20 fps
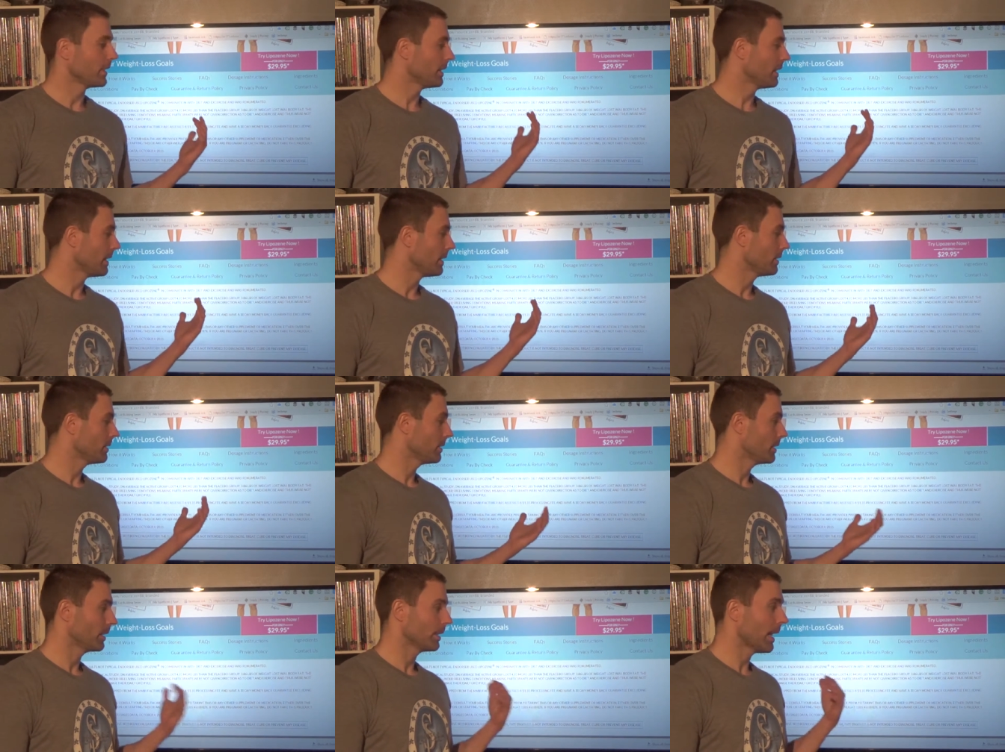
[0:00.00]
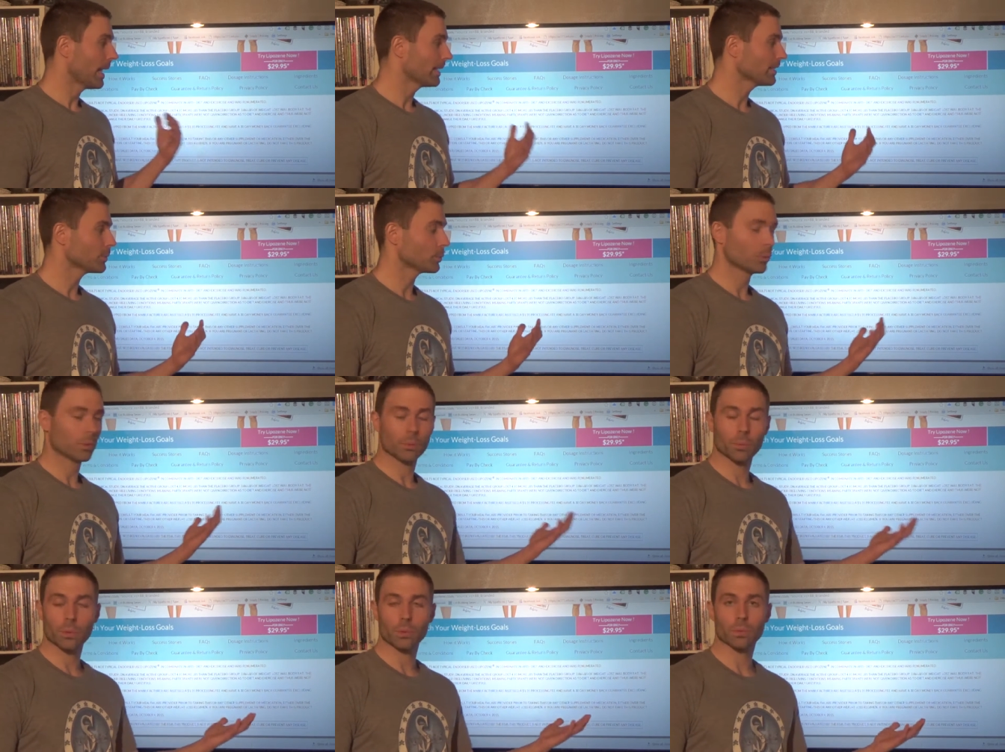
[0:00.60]
the, the last
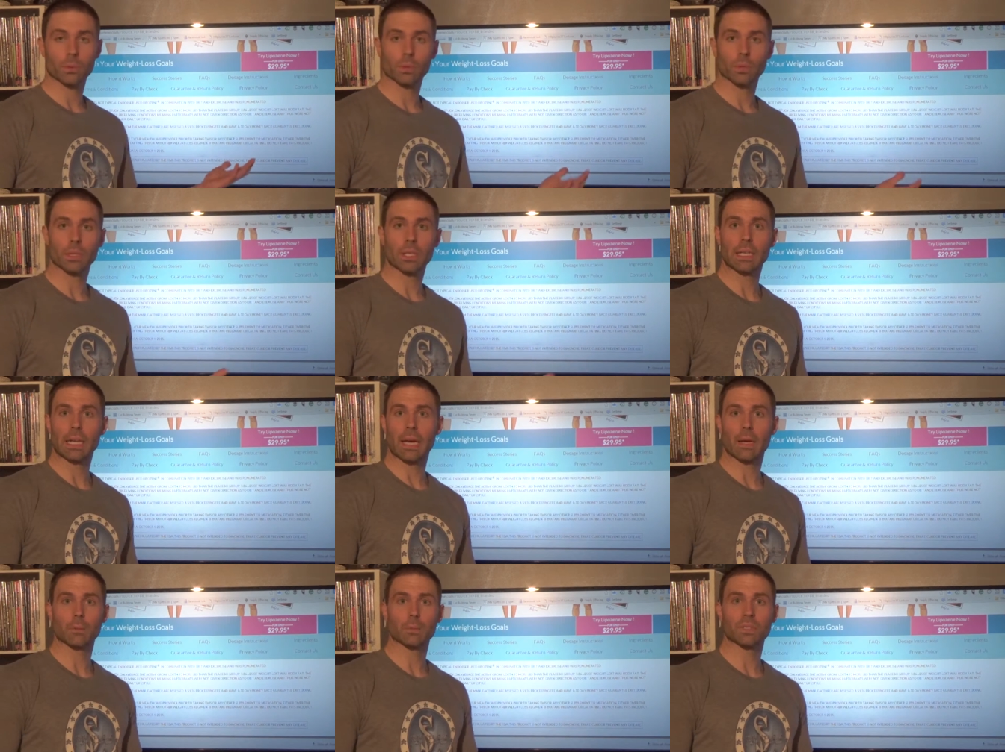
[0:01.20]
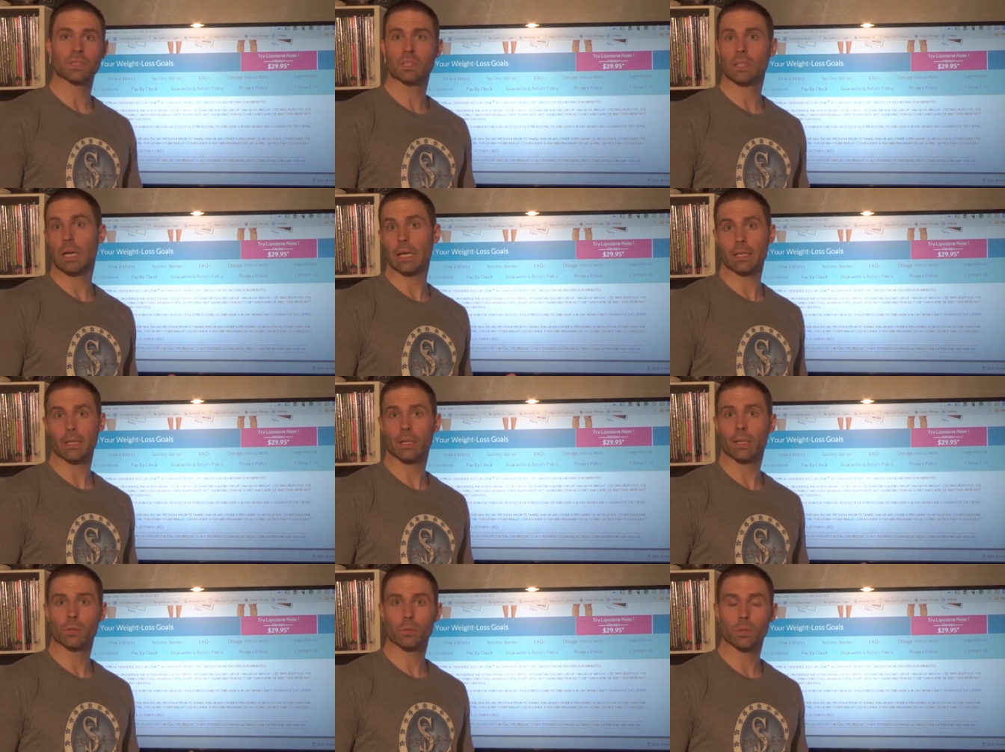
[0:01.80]
one we were looking at was like
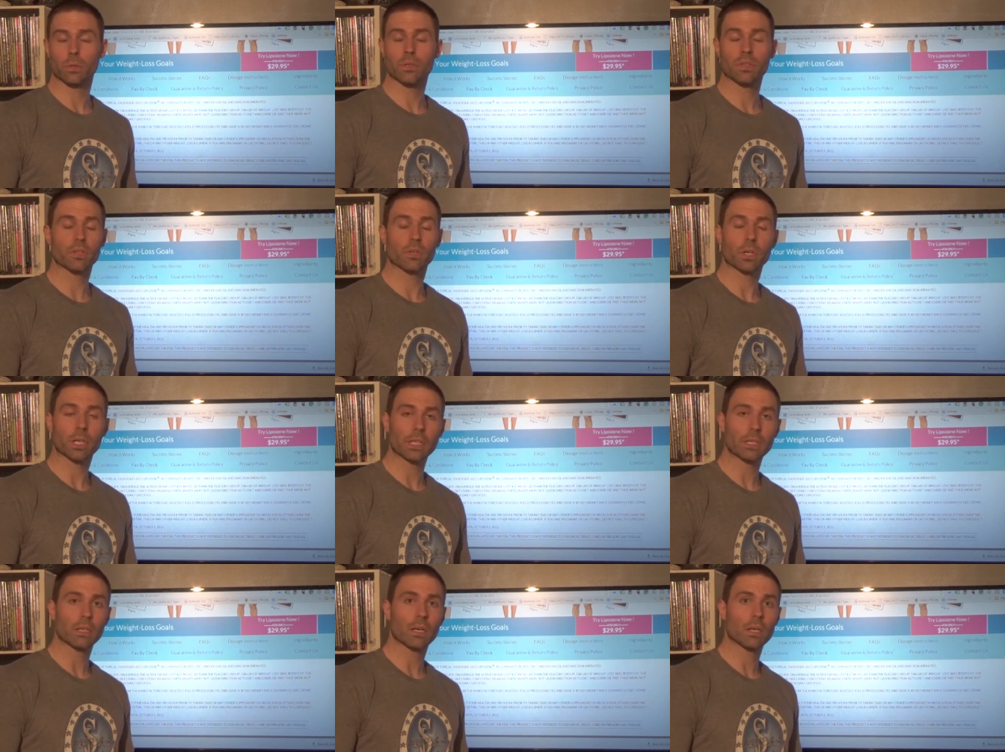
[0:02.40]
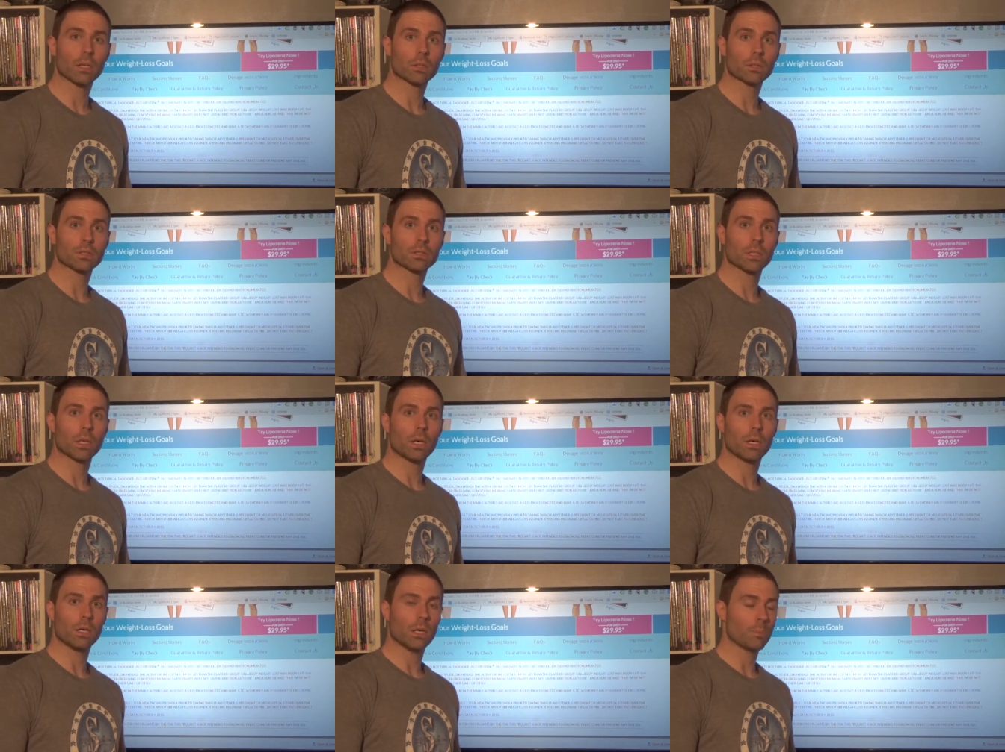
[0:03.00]
$130
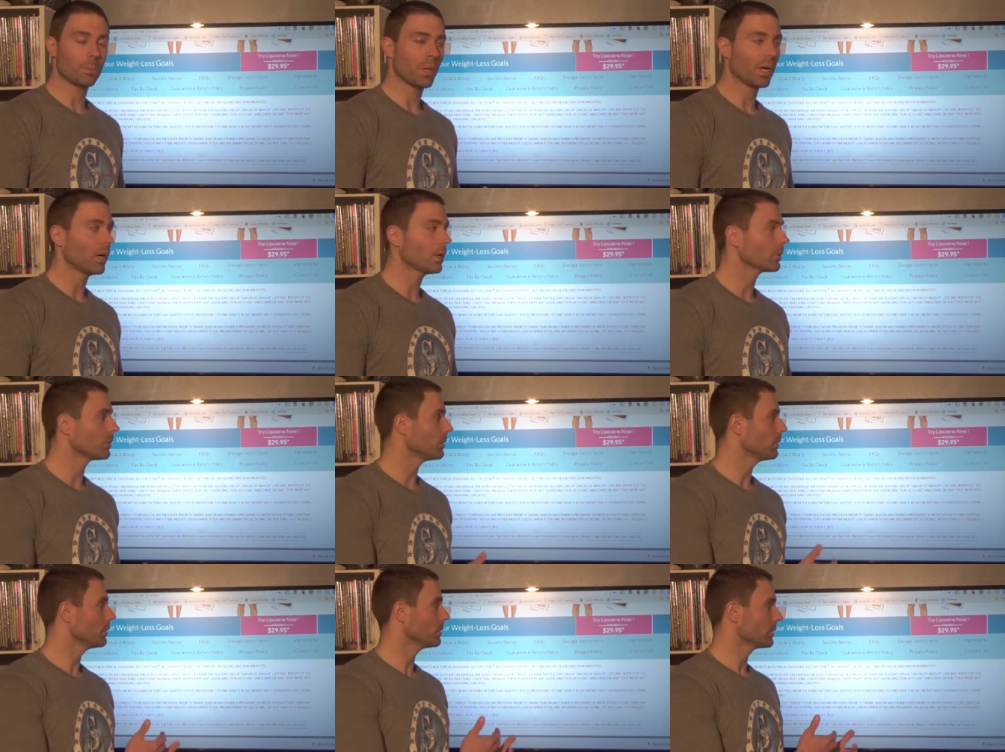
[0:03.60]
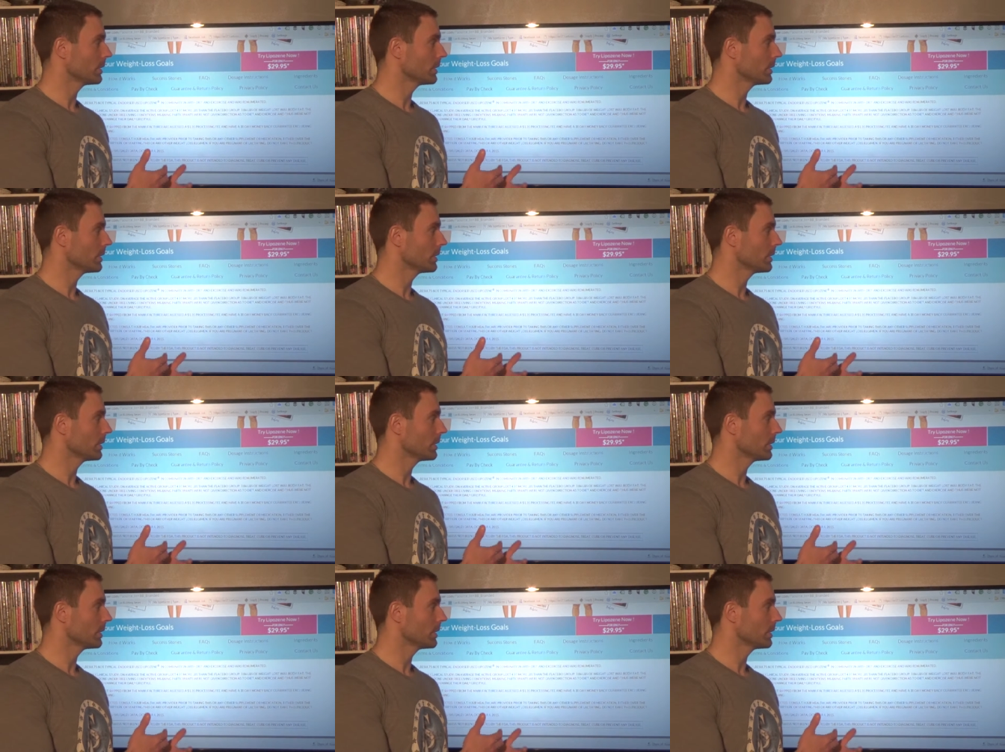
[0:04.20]
a, uh, a bottle.